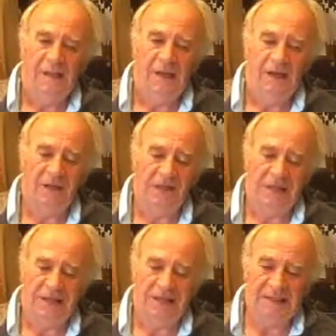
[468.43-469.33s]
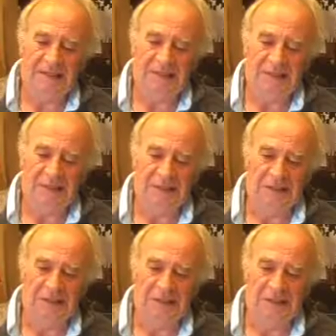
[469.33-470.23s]
Margaret Black,
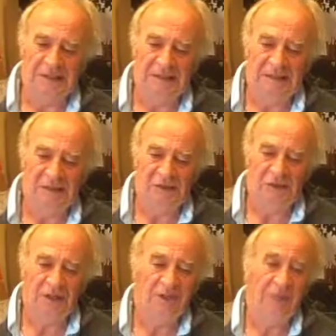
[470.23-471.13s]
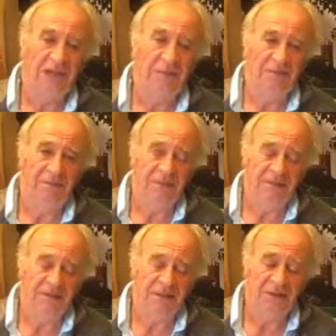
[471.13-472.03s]
and she had a chap,
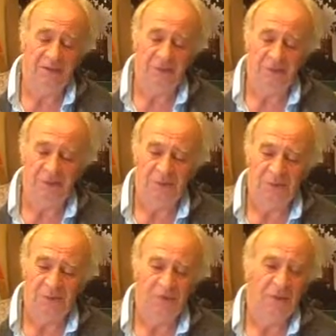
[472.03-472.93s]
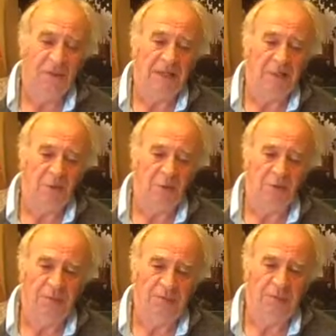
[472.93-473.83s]
a dealer, who supplied her with all
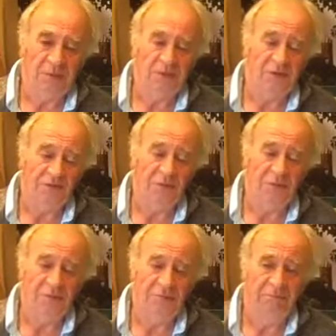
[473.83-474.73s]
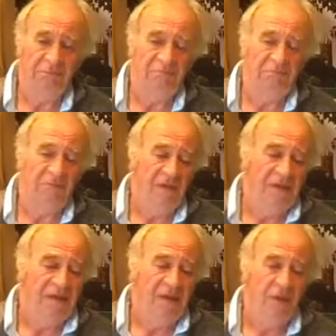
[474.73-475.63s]
the bits and pieces, more
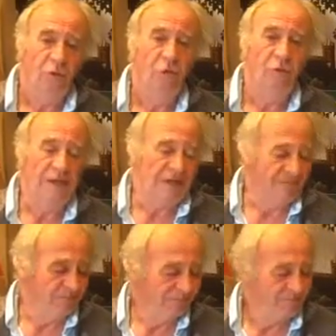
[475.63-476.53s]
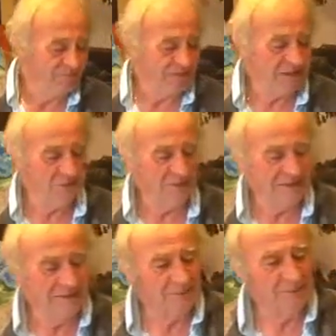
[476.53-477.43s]
groovy, Ian
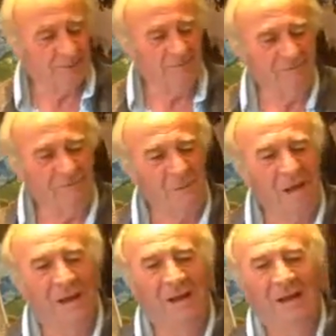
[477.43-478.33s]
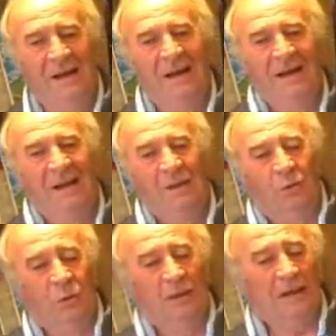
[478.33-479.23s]
Rankin. And so
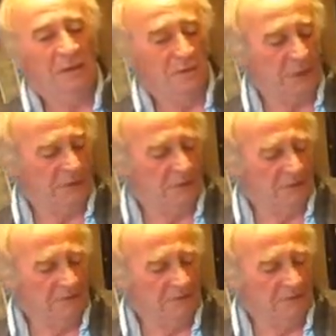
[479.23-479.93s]
we were kind of friendly.